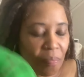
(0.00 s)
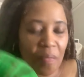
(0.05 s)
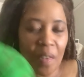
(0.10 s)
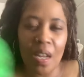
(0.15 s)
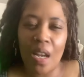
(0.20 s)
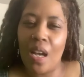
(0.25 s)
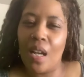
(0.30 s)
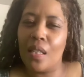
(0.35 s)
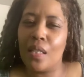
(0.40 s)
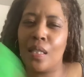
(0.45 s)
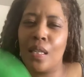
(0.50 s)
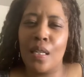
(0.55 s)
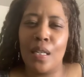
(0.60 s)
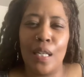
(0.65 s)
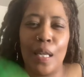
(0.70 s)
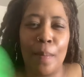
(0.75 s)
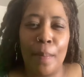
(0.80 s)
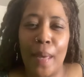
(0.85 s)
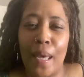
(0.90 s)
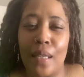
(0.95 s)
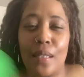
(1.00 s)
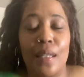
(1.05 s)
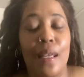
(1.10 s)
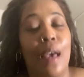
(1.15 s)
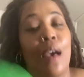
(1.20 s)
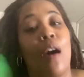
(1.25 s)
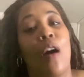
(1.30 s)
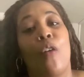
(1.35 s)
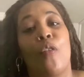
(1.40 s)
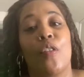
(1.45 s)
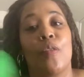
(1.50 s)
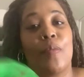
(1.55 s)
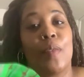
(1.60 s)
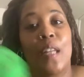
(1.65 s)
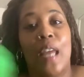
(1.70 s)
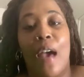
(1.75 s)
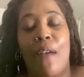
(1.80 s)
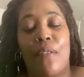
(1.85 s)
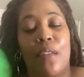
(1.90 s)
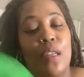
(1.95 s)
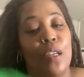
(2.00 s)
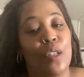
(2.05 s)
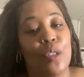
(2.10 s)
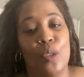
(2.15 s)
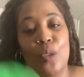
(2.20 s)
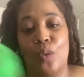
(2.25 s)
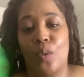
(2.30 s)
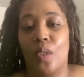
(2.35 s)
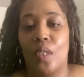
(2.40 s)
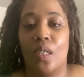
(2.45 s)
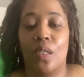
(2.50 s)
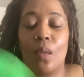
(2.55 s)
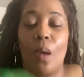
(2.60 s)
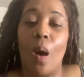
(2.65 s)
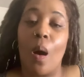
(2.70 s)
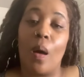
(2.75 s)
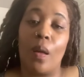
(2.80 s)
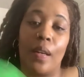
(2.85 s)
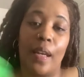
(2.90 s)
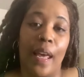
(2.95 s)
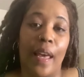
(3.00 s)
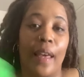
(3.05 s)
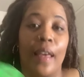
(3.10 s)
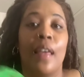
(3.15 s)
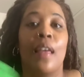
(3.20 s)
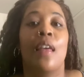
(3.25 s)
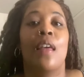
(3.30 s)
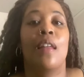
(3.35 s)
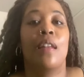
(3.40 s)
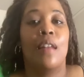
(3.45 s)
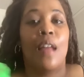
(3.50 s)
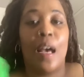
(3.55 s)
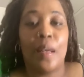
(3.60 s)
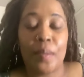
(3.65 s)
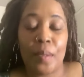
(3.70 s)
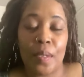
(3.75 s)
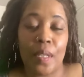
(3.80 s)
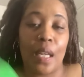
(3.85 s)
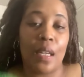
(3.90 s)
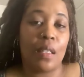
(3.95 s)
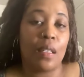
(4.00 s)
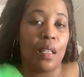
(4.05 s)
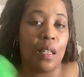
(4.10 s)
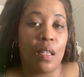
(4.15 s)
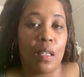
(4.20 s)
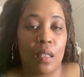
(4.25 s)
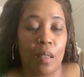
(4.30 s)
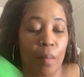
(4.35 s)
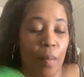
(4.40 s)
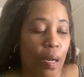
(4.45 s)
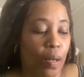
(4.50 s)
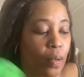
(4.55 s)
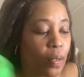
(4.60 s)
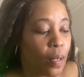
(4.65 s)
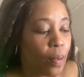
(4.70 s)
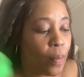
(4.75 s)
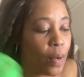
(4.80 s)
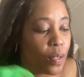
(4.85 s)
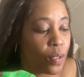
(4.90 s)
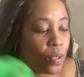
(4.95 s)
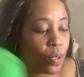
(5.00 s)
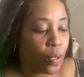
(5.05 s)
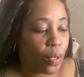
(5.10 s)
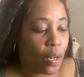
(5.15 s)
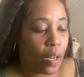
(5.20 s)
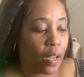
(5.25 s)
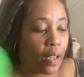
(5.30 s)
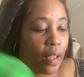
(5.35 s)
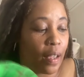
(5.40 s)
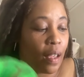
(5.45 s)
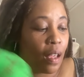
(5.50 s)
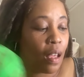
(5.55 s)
attendant may say, oh, we've been having issues with this all day. 9 times out of 10, it's a Mercury in retrograde.